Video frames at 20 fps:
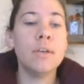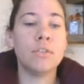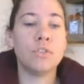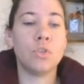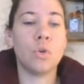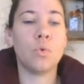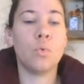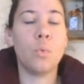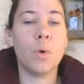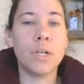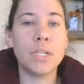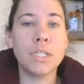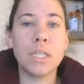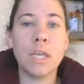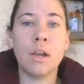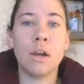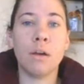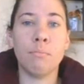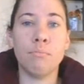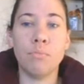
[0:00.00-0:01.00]
So once
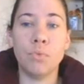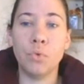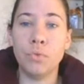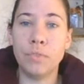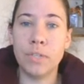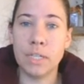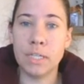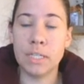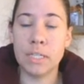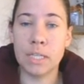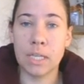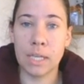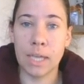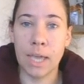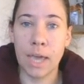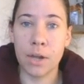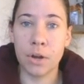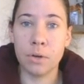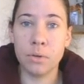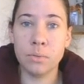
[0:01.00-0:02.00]
they are moved into the
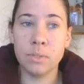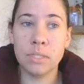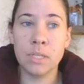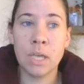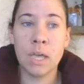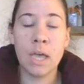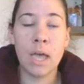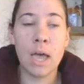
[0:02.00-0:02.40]
ghettos,